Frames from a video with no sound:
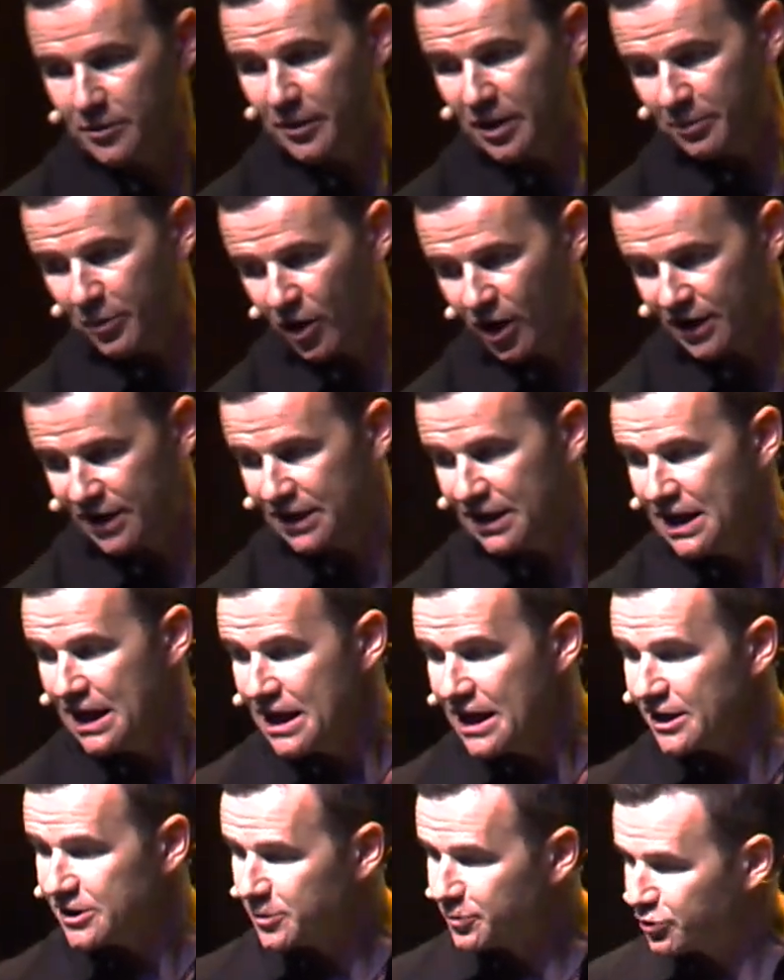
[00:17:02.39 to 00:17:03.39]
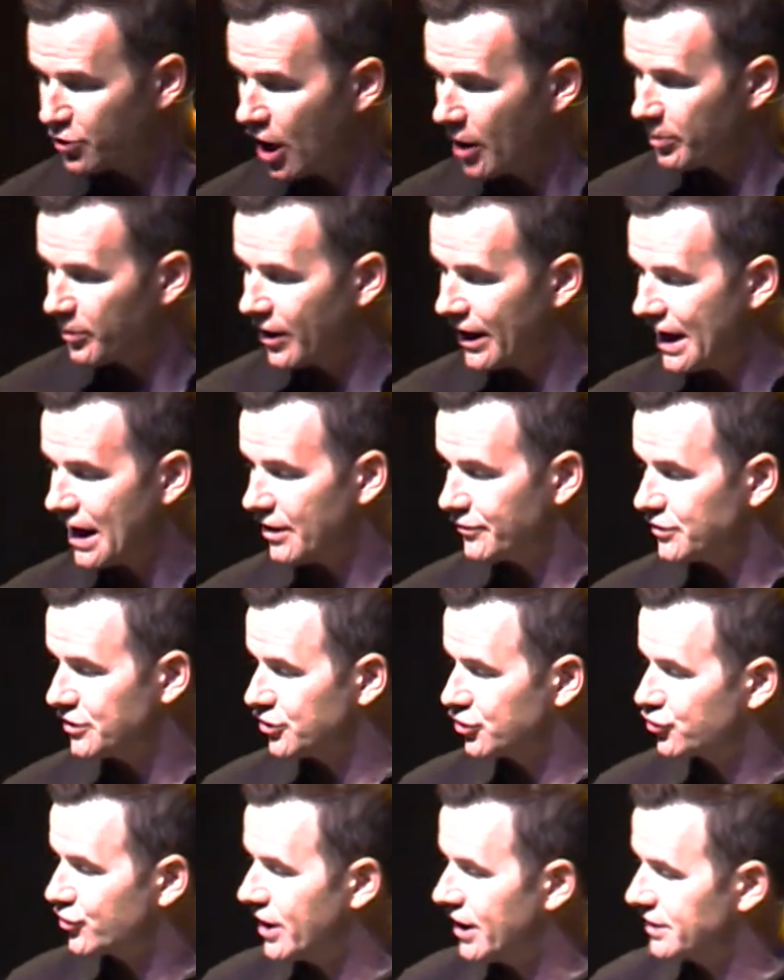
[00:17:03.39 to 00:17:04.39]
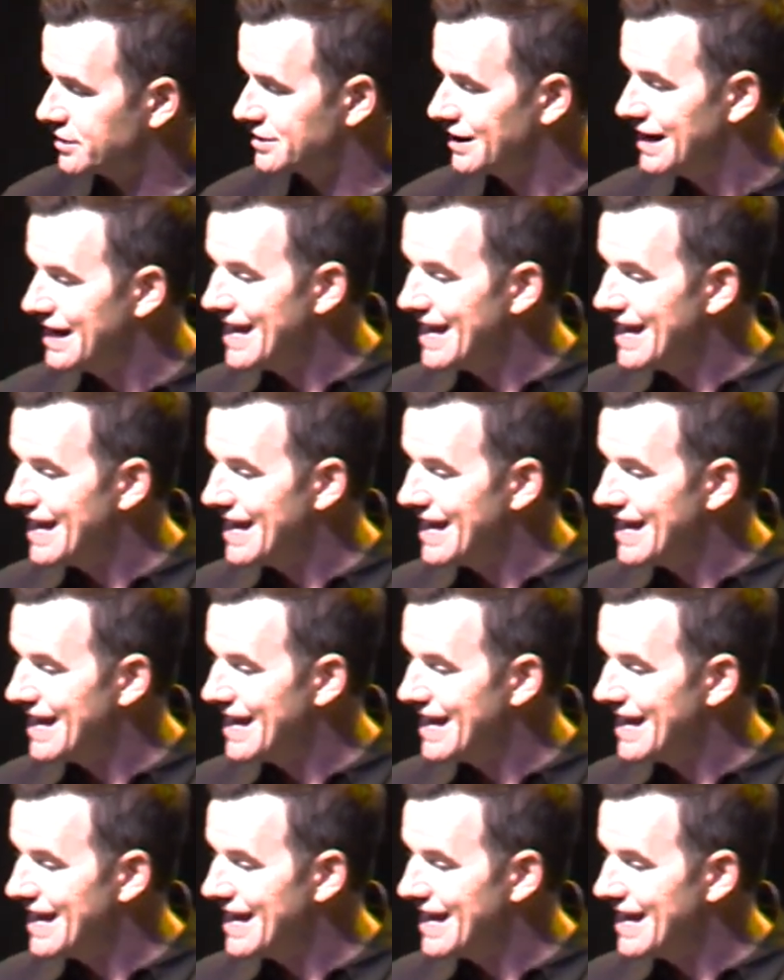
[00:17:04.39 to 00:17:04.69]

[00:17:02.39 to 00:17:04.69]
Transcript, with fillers: on my body is a problem I haven't addressed,